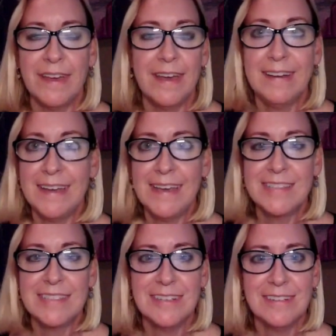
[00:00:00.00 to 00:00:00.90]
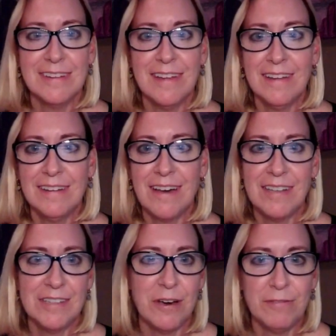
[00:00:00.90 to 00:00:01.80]
And I aced it and
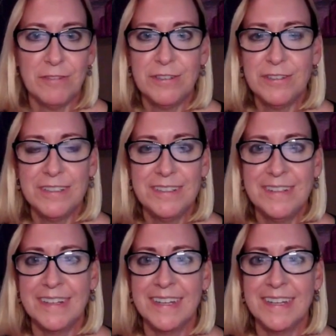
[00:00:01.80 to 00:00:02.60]
got the offer and